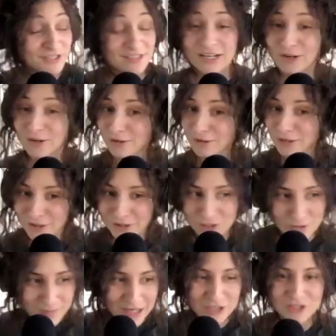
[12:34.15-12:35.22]
Say, earlier
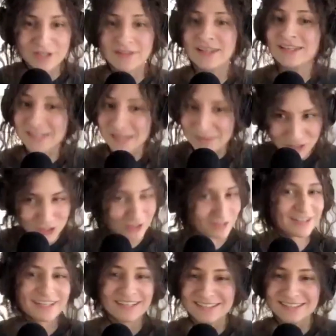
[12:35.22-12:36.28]
you mentioned this. I'm
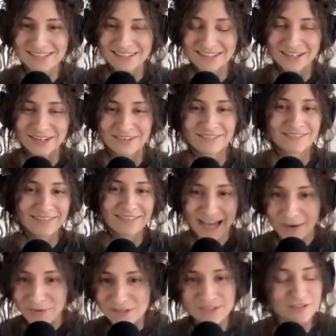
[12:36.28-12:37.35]
curious,
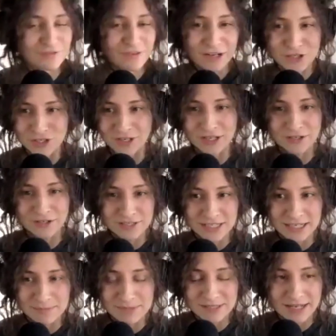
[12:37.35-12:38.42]
how is this functioning on your
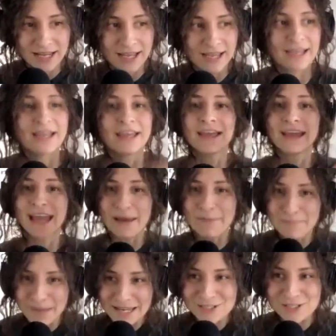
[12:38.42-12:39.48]
team today? Yeah.
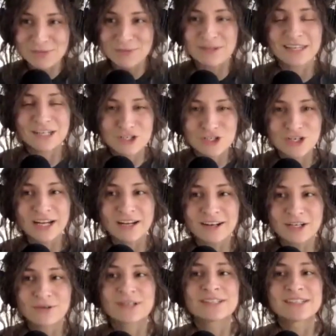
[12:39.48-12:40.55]
And based on what they share,
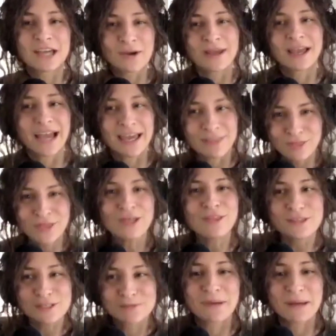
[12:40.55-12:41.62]
you can say, okay, I think
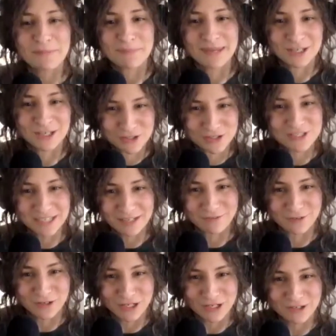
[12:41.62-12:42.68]
this might be interesting
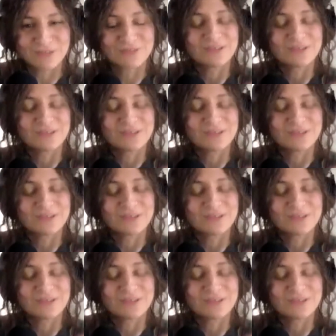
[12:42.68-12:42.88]
for you.